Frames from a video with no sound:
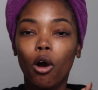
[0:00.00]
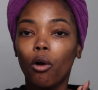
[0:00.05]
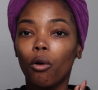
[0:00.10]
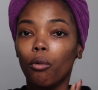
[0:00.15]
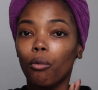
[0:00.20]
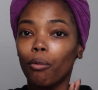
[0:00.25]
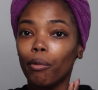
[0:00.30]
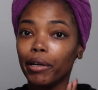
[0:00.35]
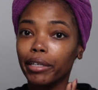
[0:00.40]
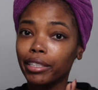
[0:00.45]

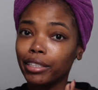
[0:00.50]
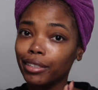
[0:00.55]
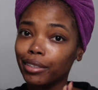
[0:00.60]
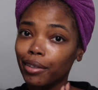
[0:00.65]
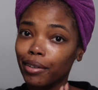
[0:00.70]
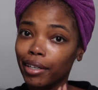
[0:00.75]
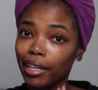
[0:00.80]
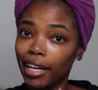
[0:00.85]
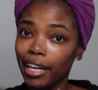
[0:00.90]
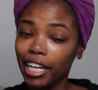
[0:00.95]
which is
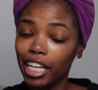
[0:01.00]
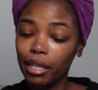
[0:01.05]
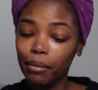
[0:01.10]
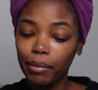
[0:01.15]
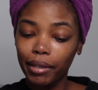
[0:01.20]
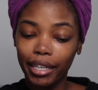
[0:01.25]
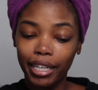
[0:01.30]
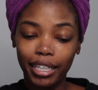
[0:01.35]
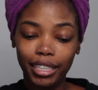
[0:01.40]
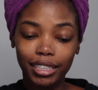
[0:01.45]
okay
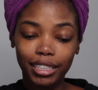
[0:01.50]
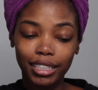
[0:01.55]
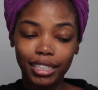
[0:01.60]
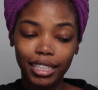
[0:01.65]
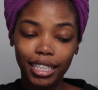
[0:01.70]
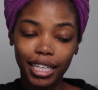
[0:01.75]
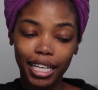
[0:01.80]
because since it